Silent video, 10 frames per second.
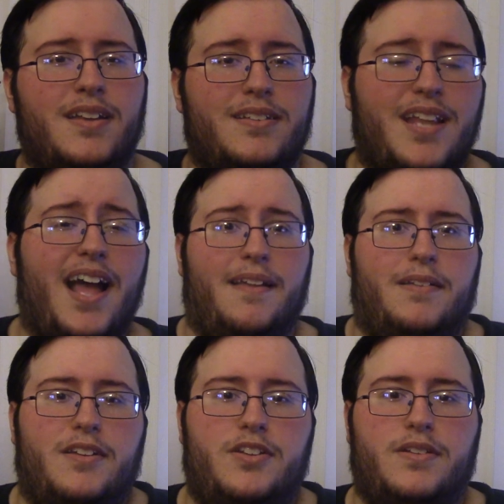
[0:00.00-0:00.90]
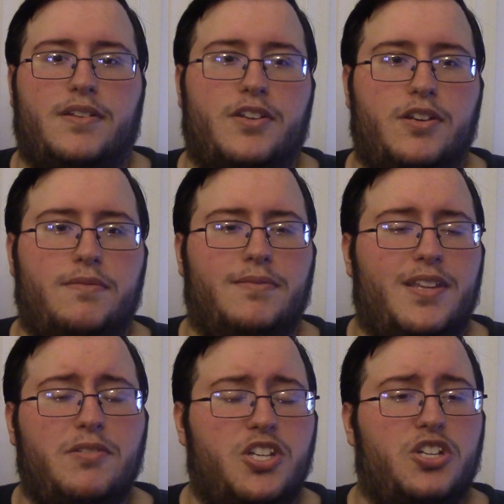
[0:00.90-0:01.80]
not.
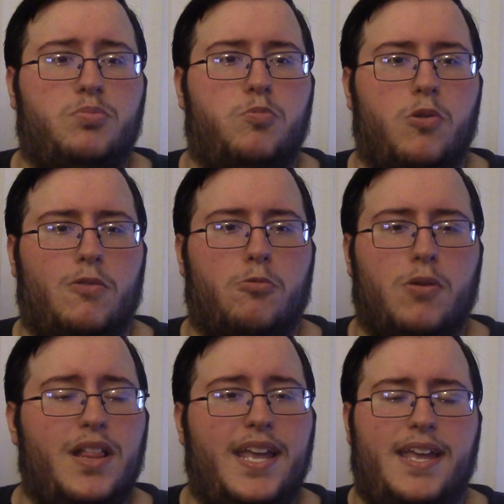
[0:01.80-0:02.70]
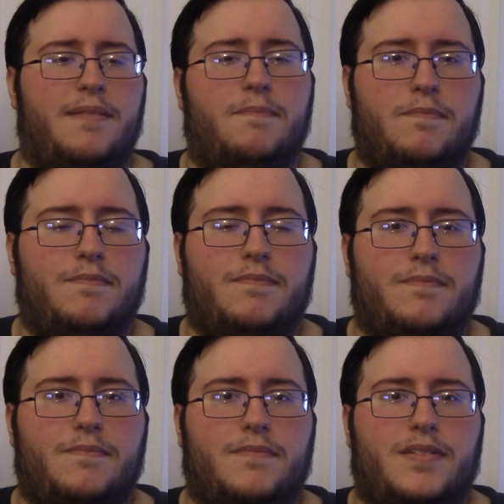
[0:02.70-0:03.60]
They just were really.
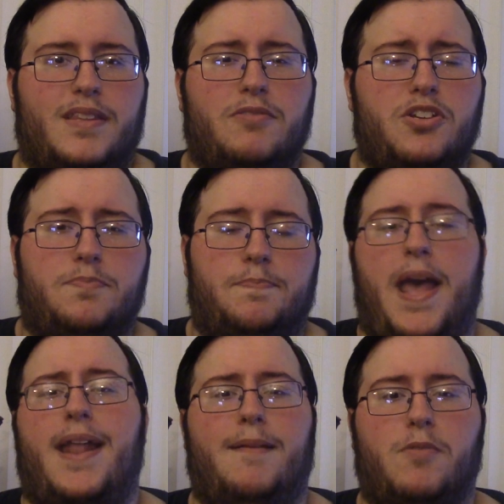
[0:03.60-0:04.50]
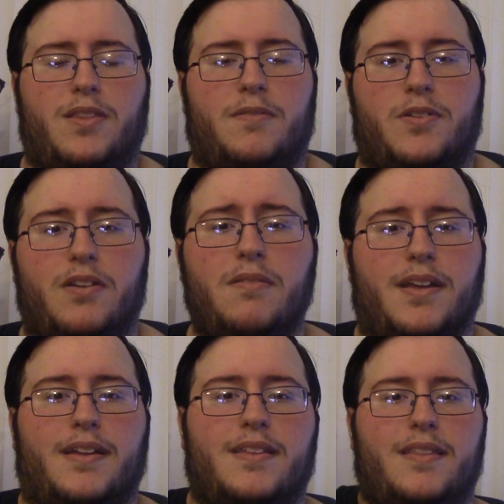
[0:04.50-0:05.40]
They were just bad at what they were
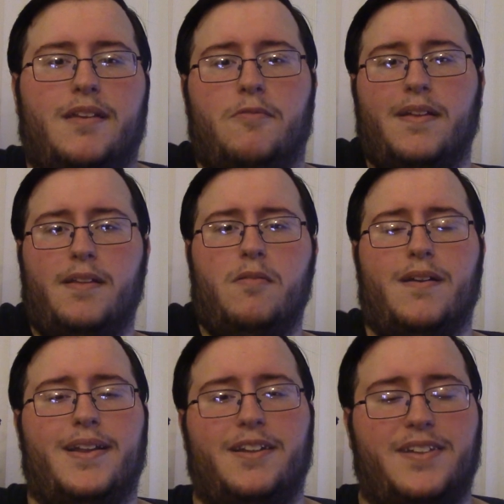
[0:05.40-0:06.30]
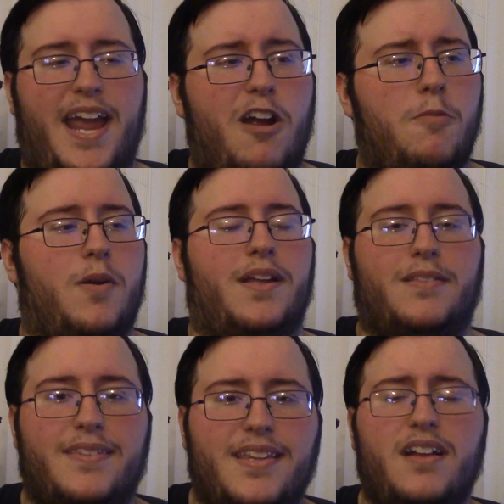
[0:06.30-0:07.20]
doing. They really were, and they're terrible. And
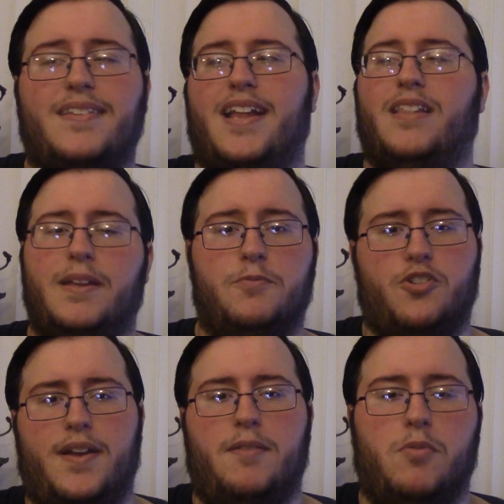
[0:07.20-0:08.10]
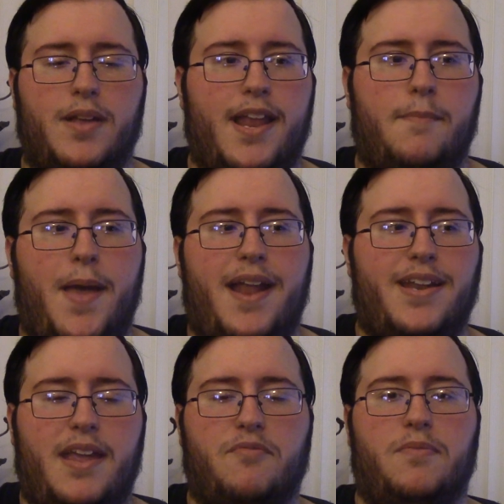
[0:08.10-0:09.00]
it sucks that Leap Trade will get a bad
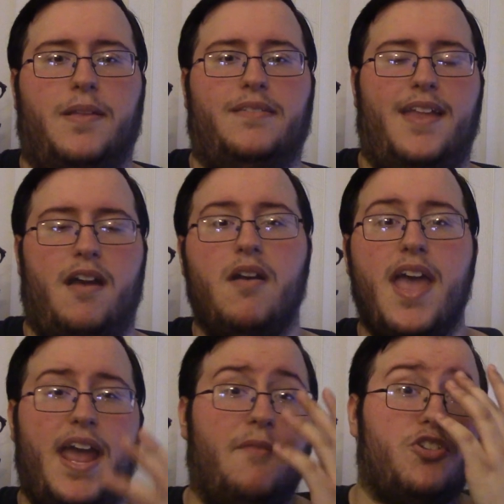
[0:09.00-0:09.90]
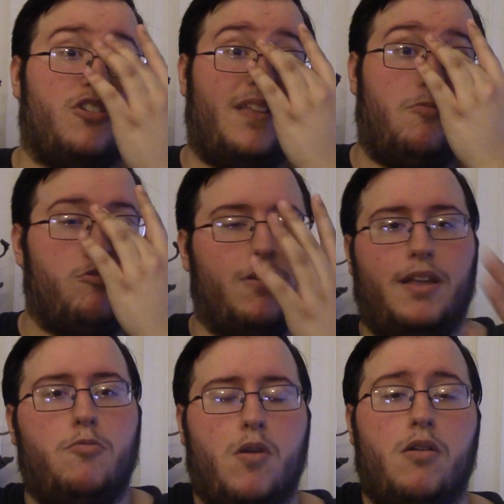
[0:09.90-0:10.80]
name from this now. And I'm sure they
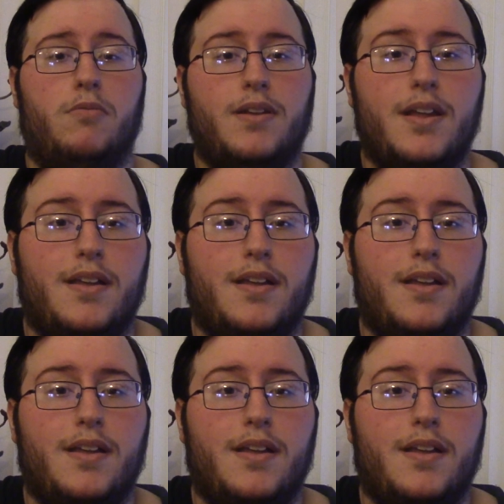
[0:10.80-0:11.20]
really won't.